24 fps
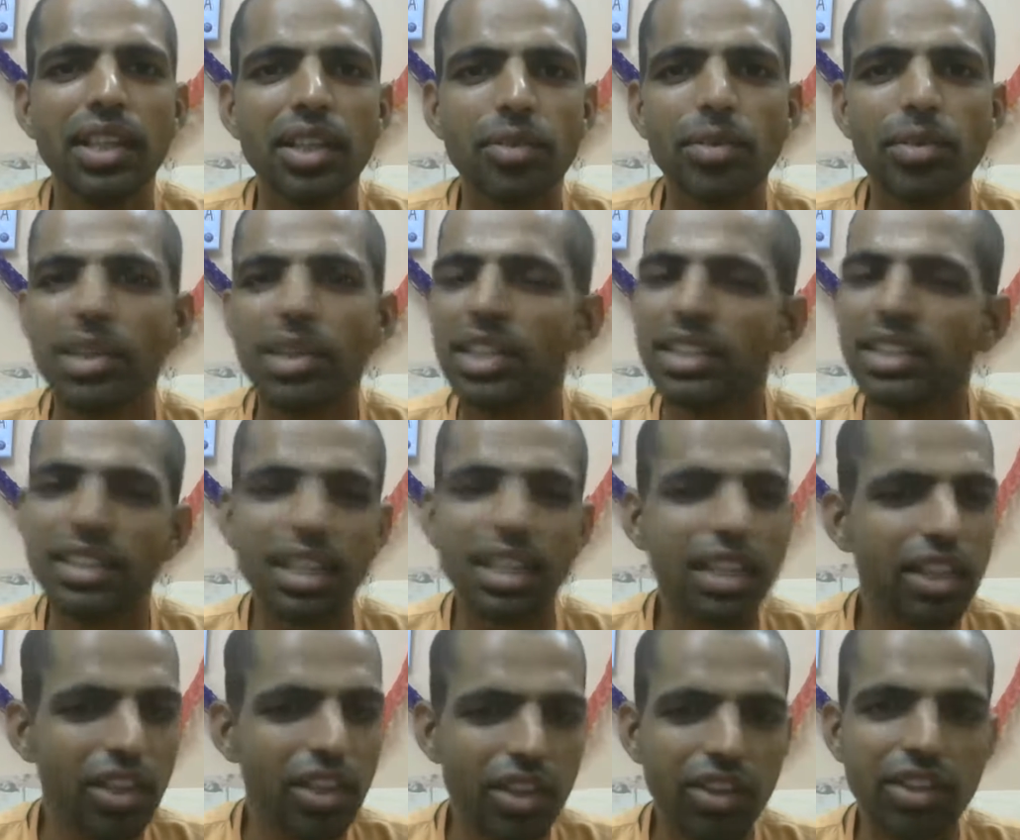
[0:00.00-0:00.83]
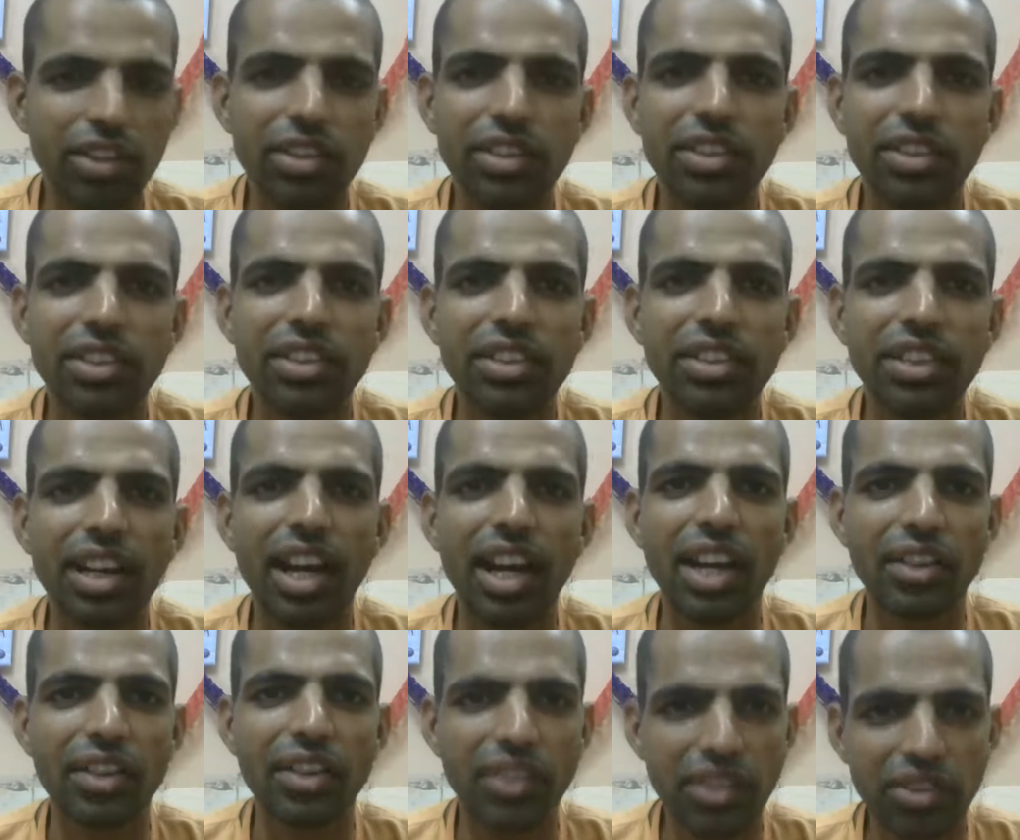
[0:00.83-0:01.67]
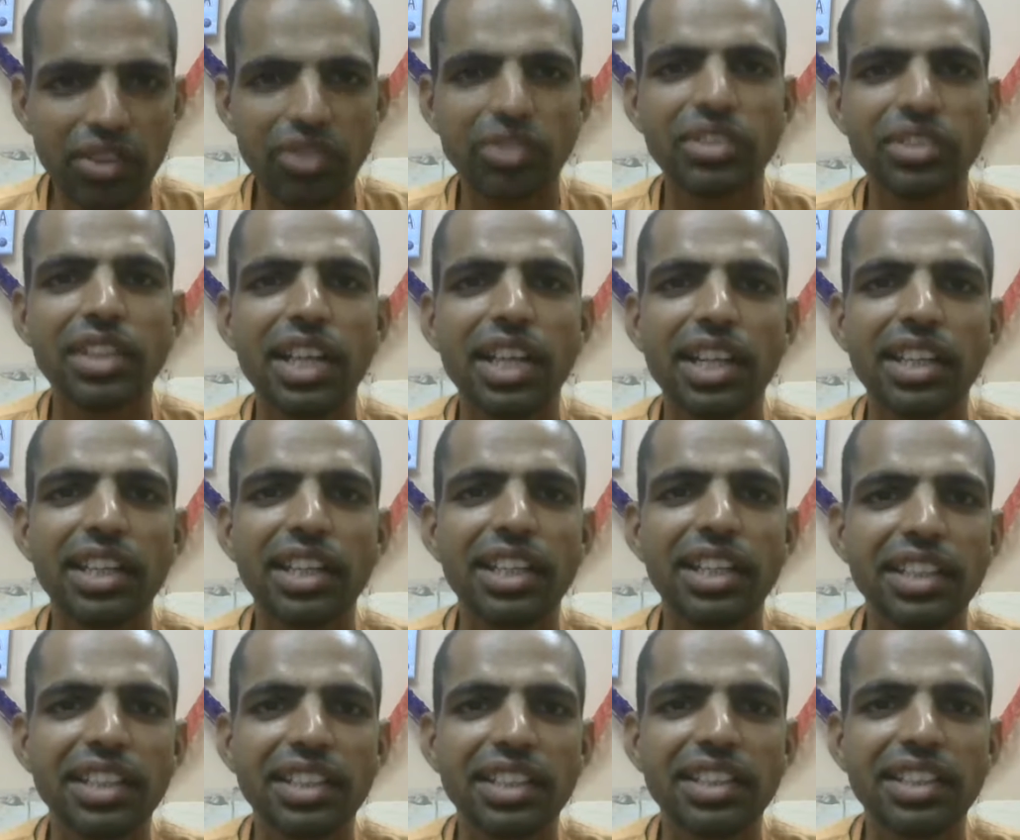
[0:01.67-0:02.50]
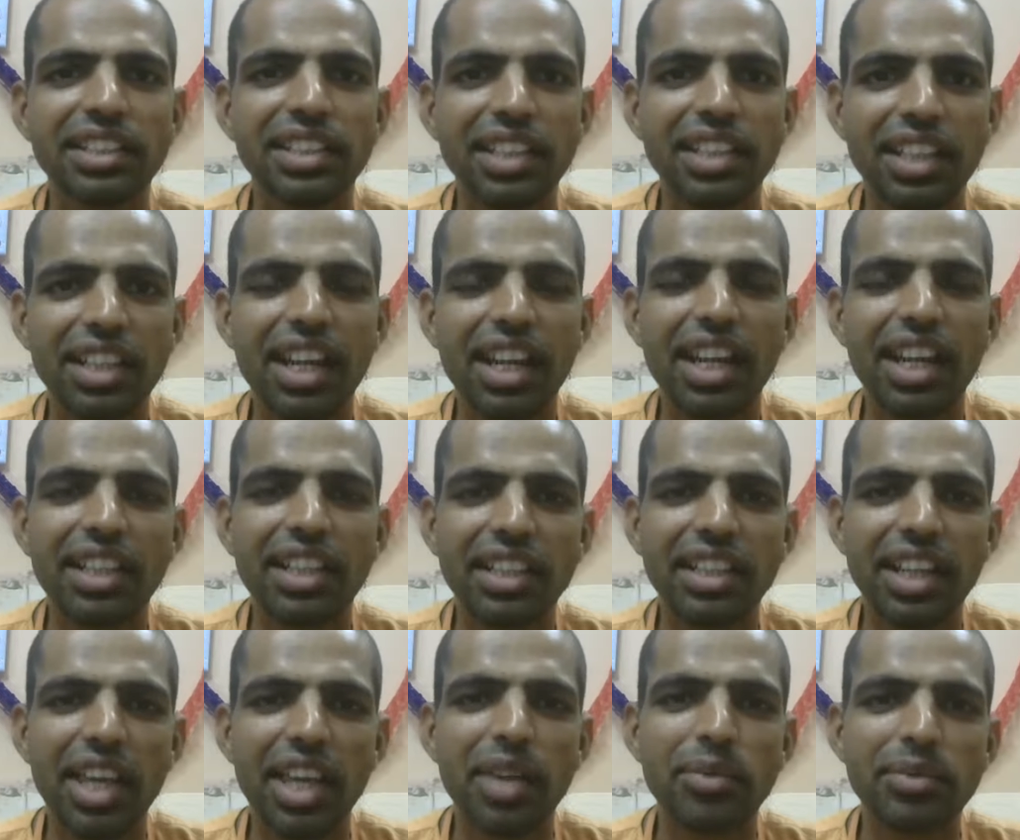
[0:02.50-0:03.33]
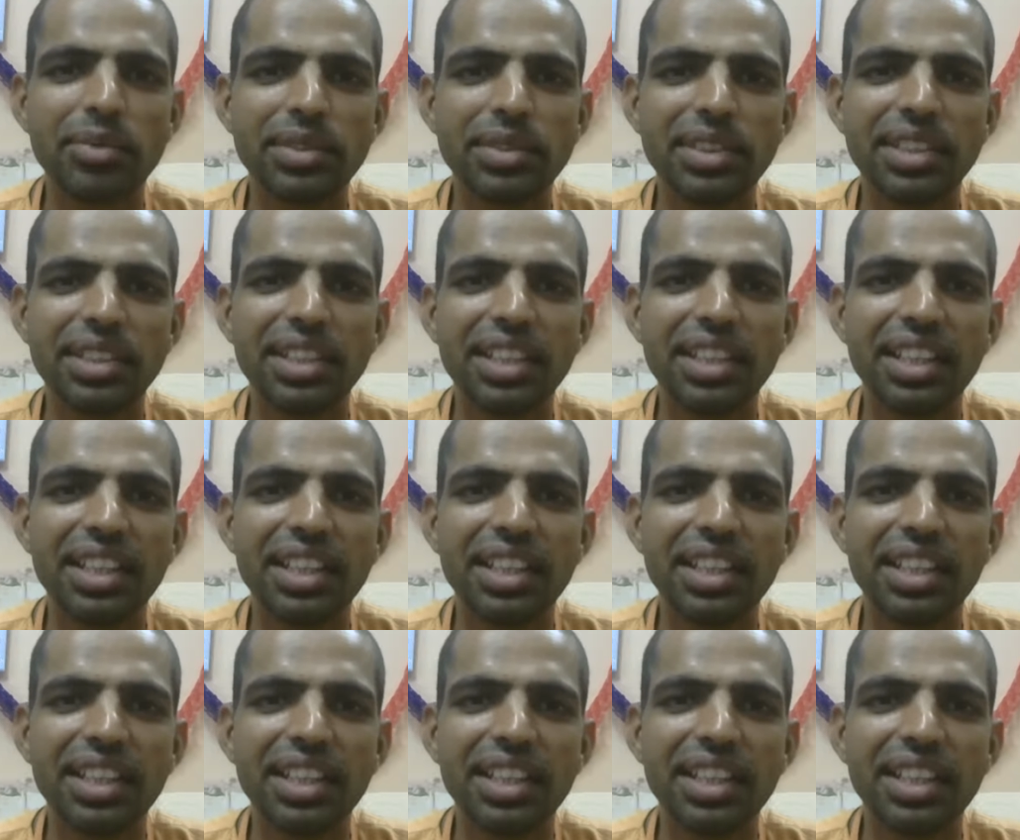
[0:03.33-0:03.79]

But he said, "No, I will do chanting 3 lakh times."